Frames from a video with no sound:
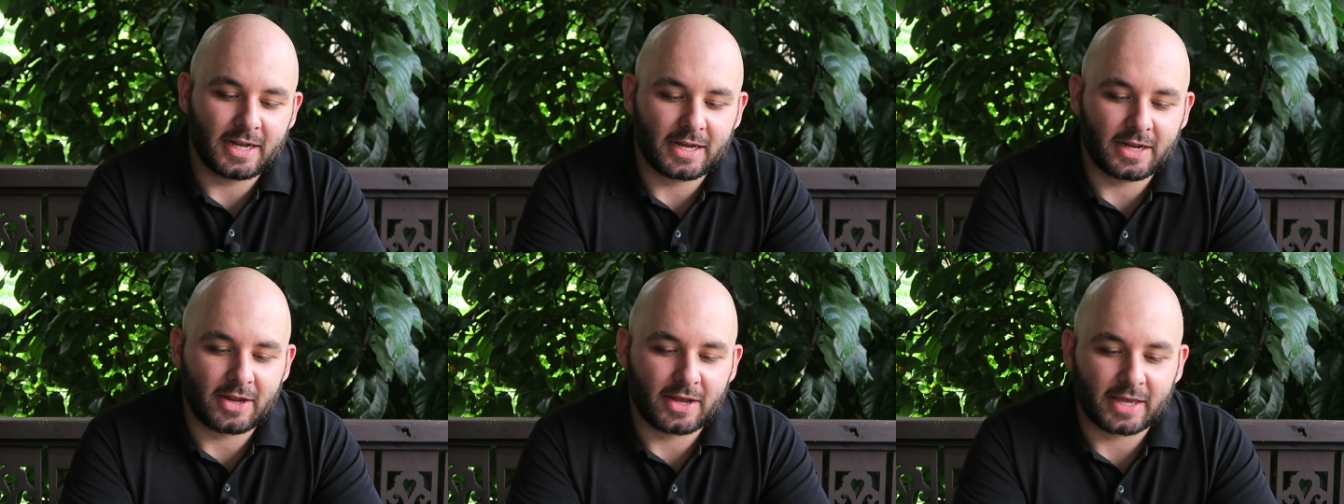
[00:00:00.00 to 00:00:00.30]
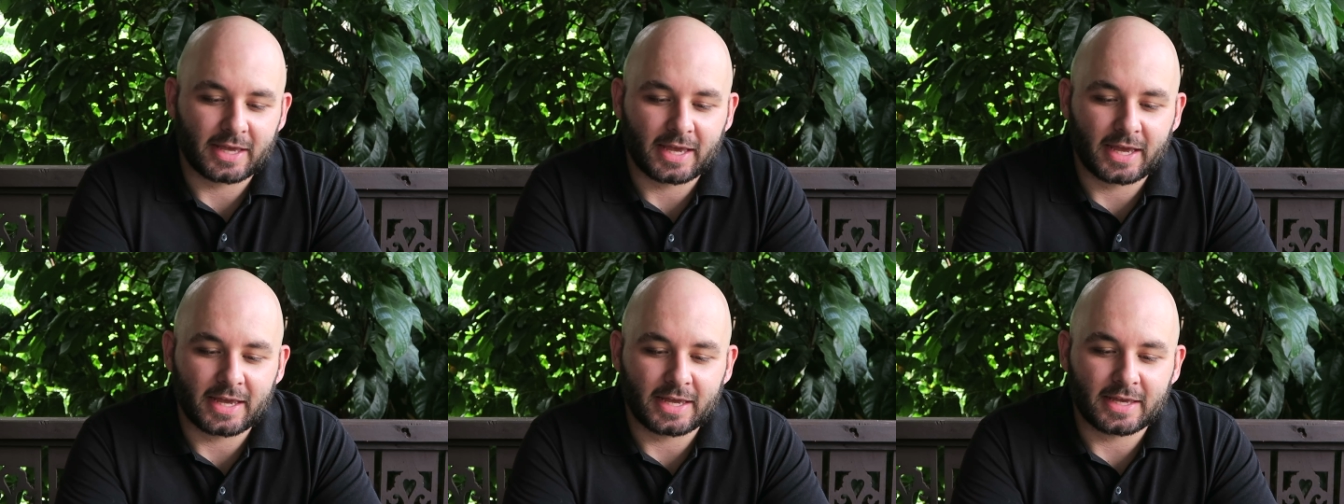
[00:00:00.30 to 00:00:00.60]

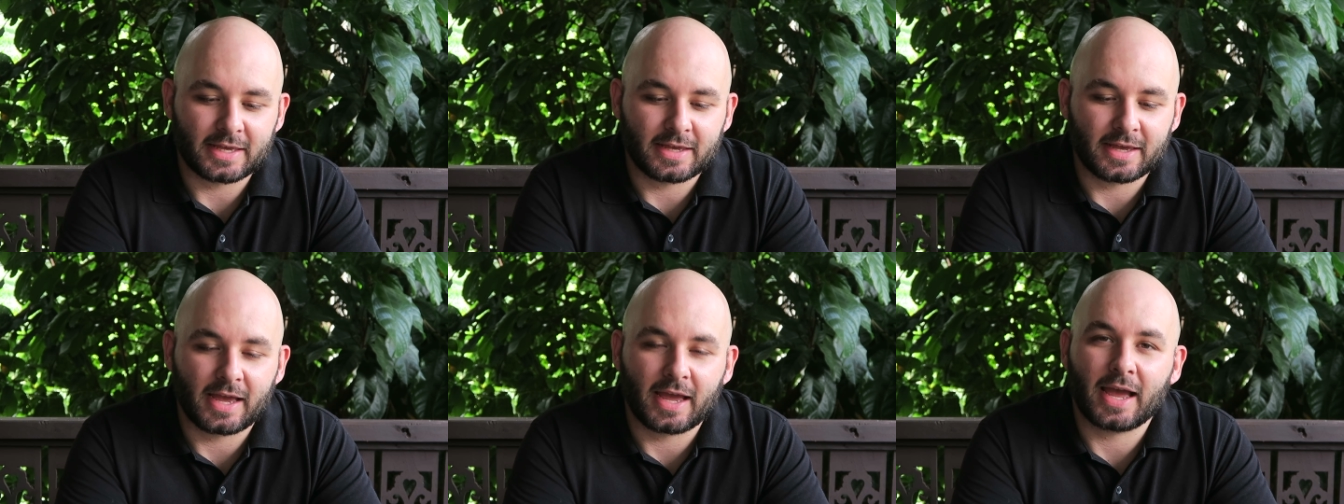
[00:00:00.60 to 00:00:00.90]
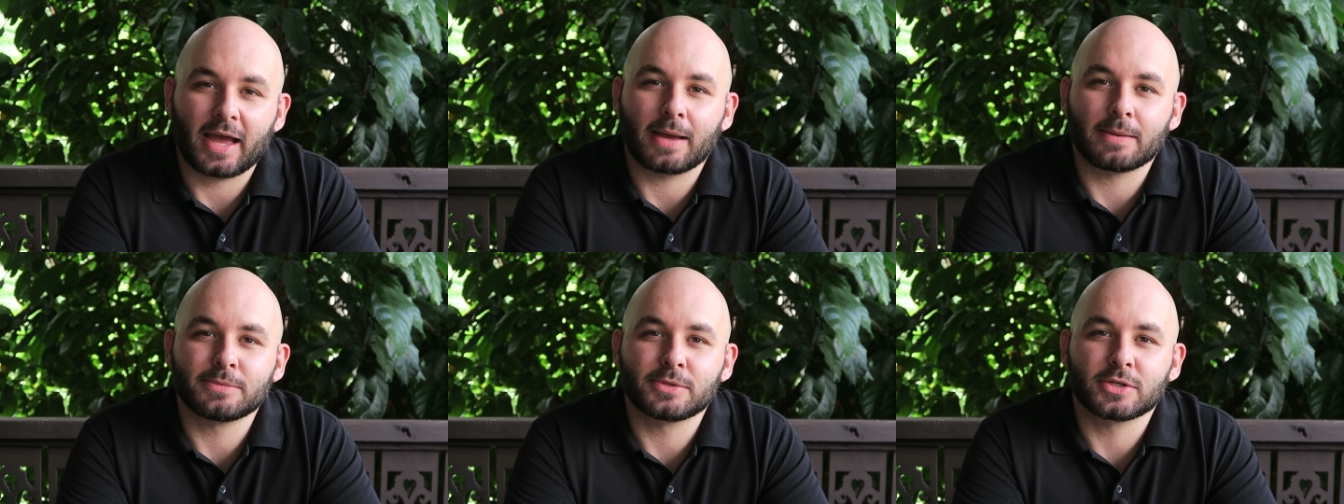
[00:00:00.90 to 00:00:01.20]
like a
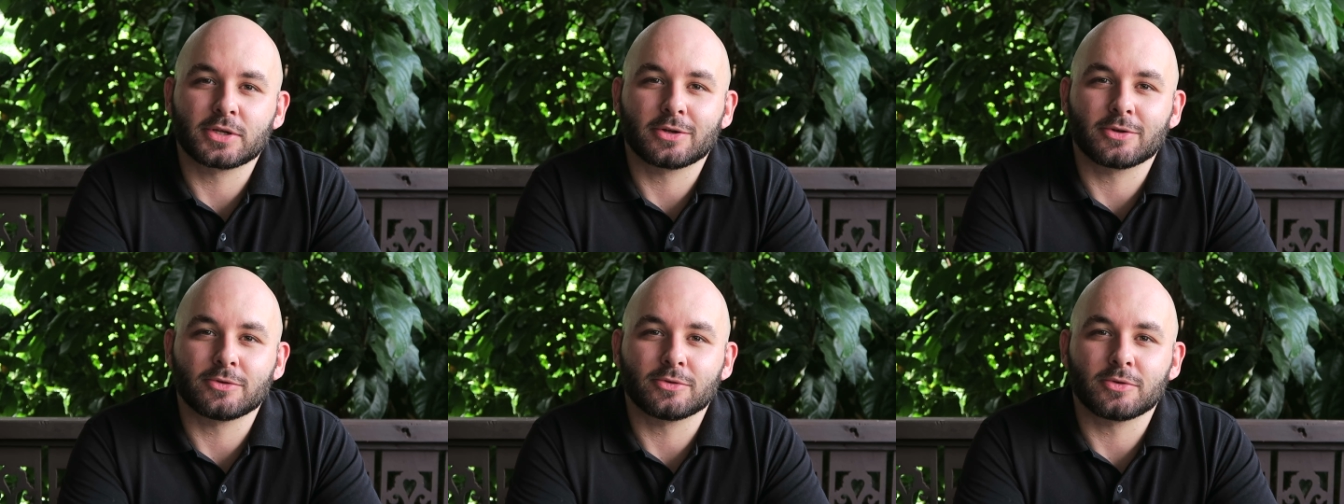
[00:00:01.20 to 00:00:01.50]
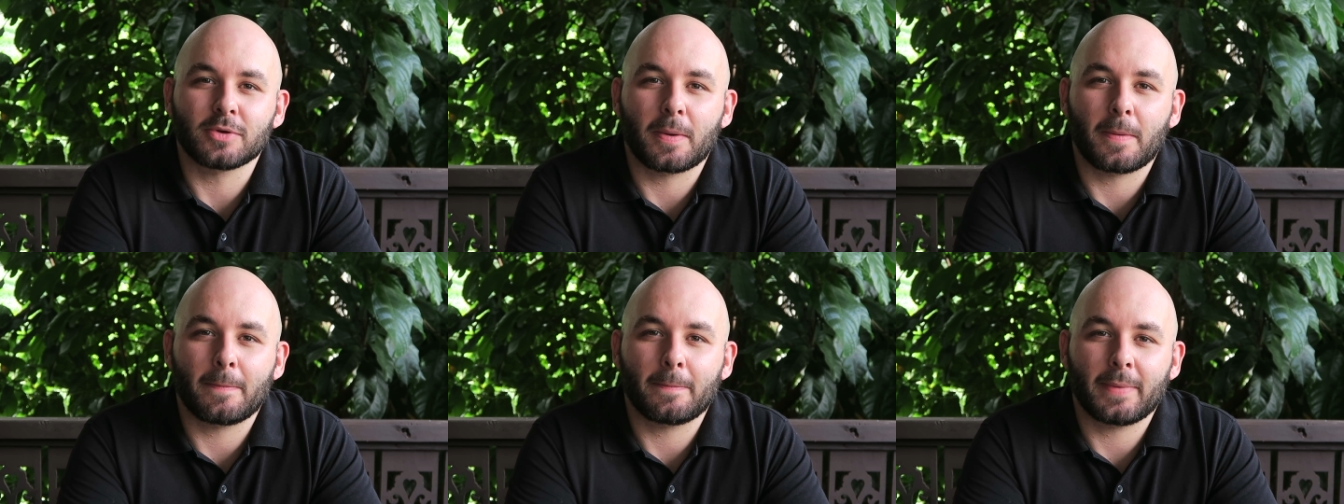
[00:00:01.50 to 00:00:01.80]

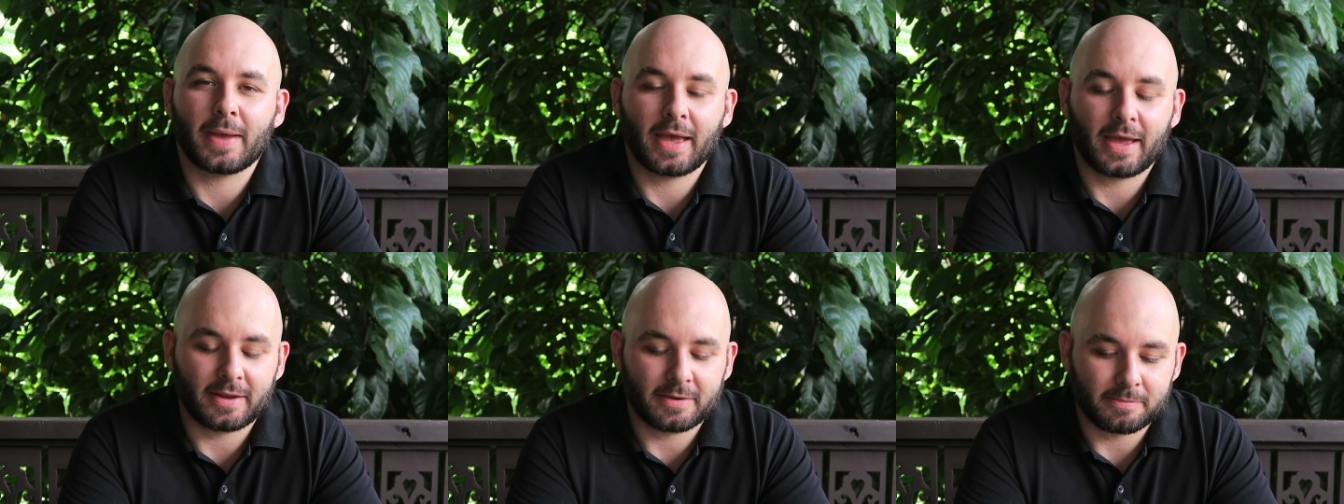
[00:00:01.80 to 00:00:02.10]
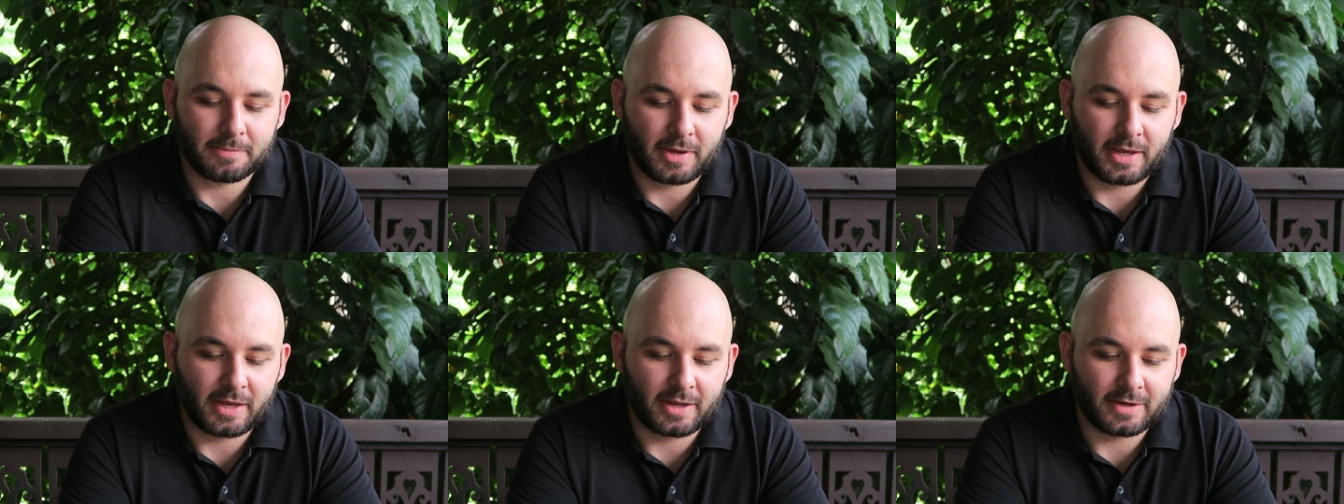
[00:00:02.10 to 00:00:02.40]
absolute
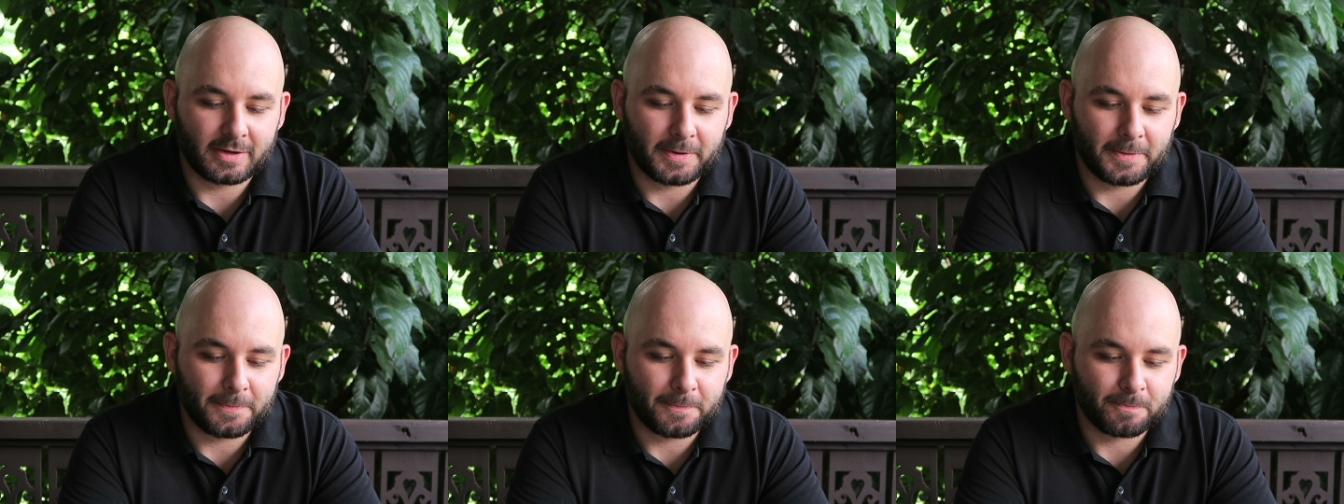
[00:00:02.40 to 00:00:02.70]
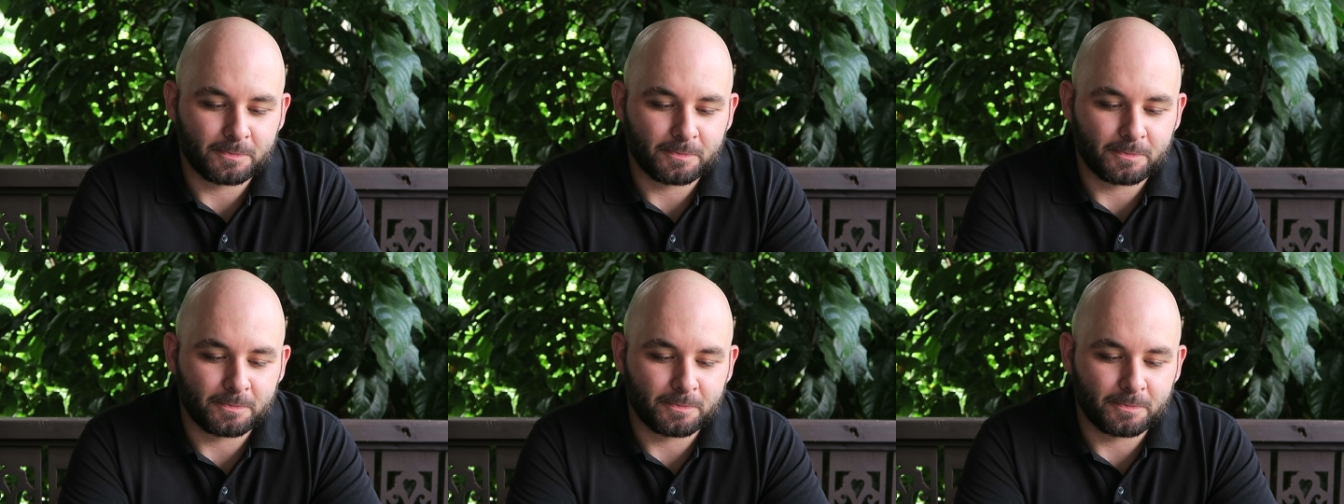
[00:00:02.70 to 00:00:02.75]
madman